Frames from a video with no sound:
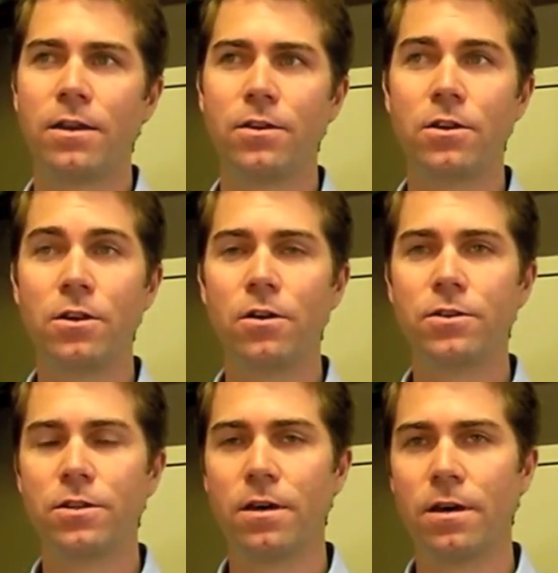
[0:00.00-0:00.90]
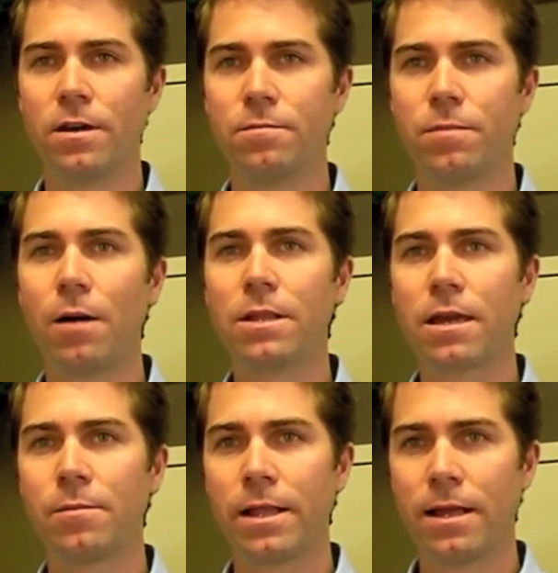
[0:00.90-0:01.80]
You can go to the public
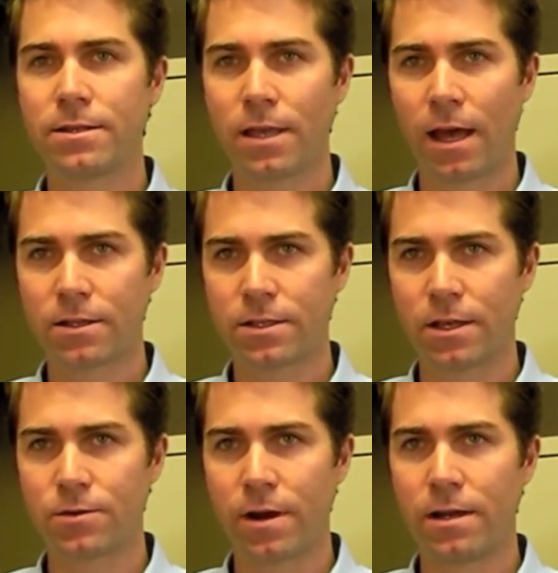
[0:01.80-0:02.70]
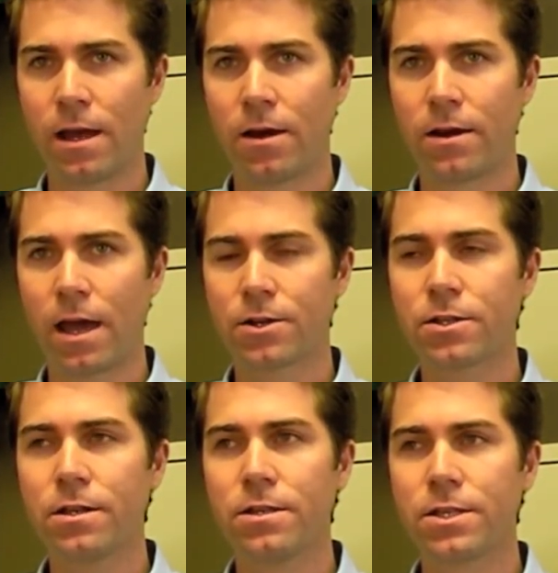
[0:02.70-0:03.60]
MLS access right now, and
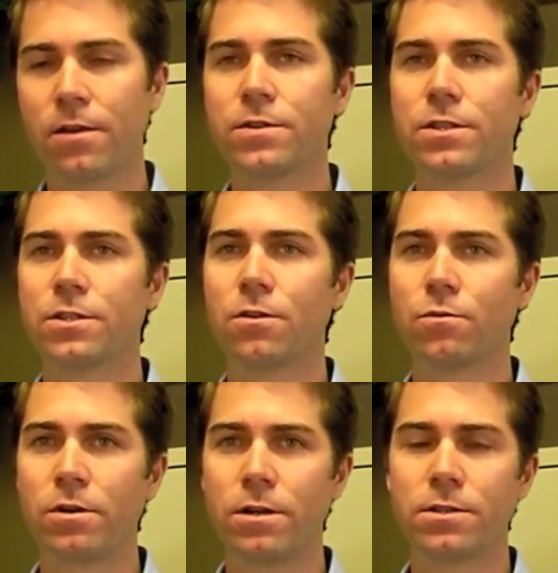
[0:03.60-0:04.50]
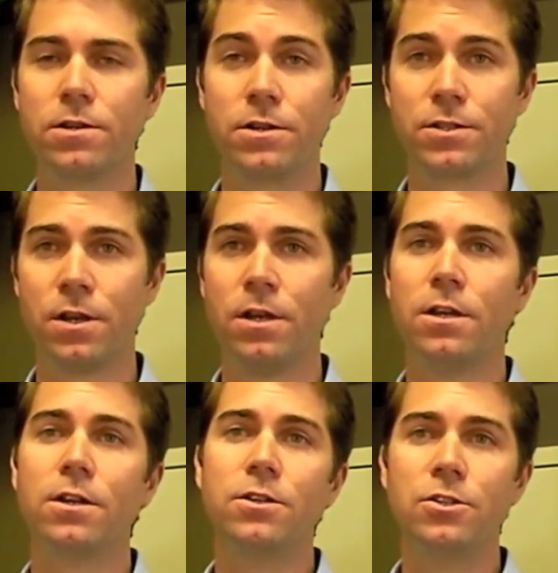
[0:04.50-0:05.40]
actually the San Francisco Realtors
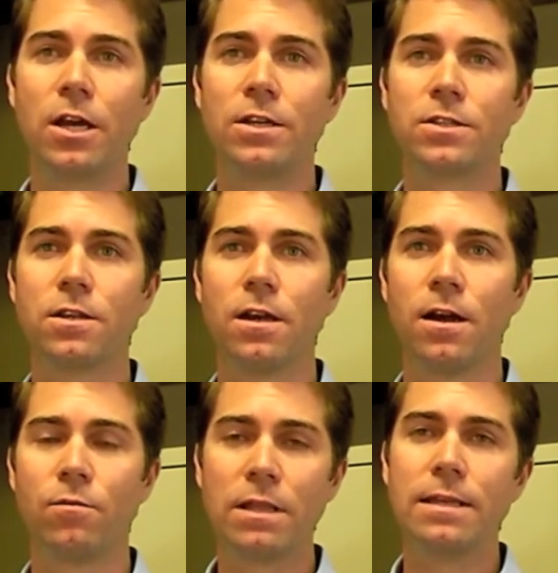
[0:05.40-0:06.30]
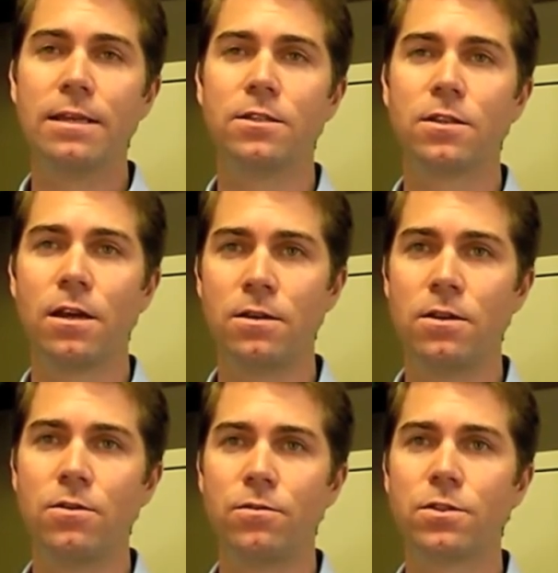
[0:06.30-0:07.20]
just released a
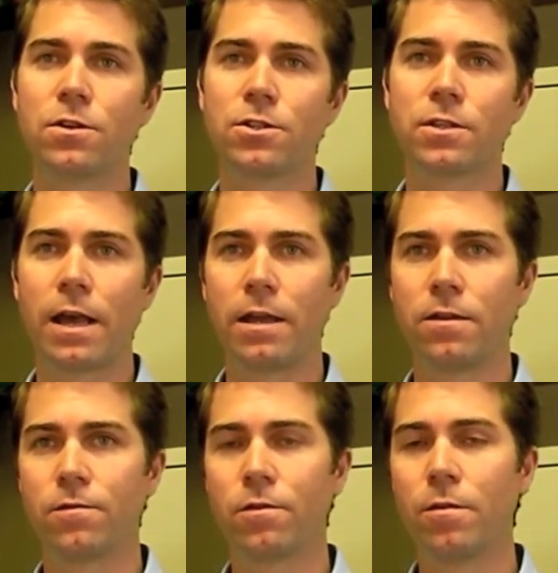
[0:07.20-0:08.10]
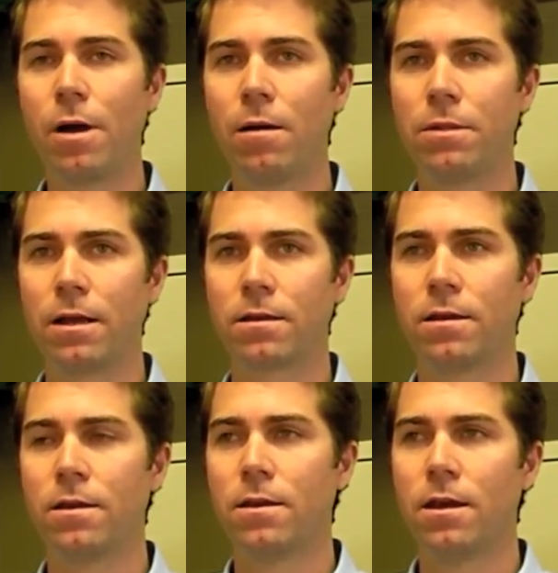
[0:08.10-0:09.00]
new search site for the public,
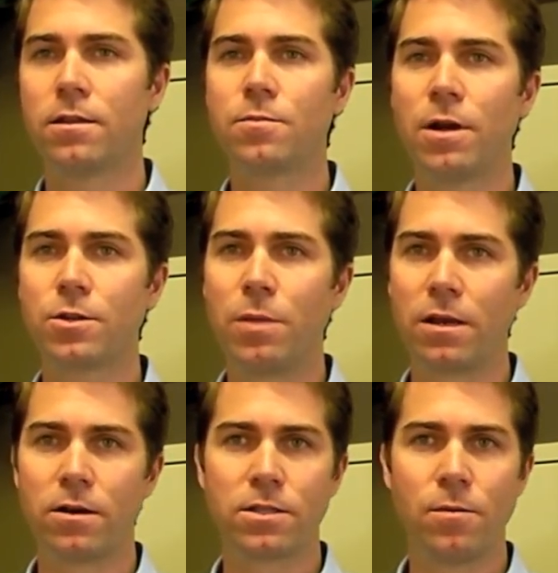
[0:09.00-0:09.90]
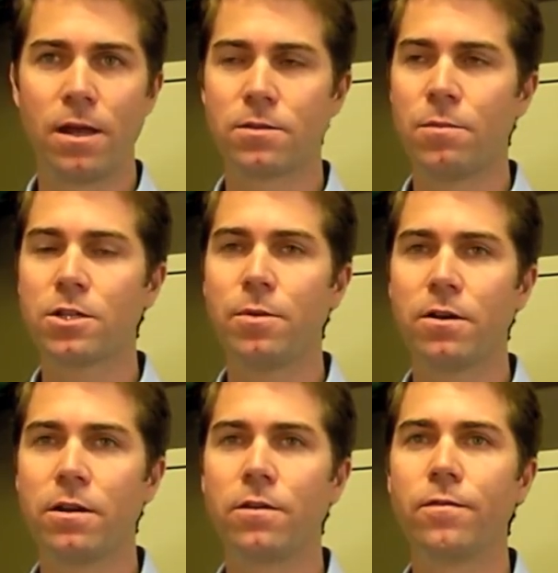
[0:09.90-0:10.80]
and it's much better. It has a much
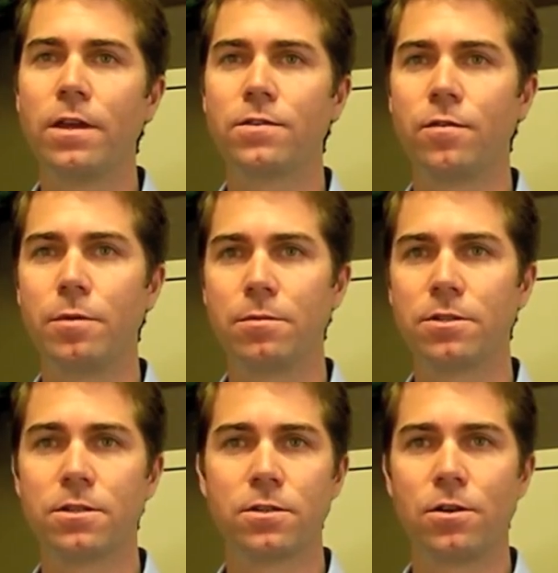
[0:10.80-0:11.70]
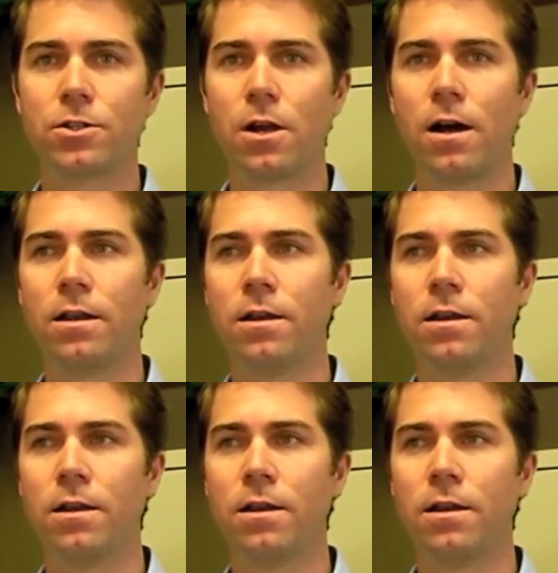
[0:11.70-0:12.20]
better interface for people to search on.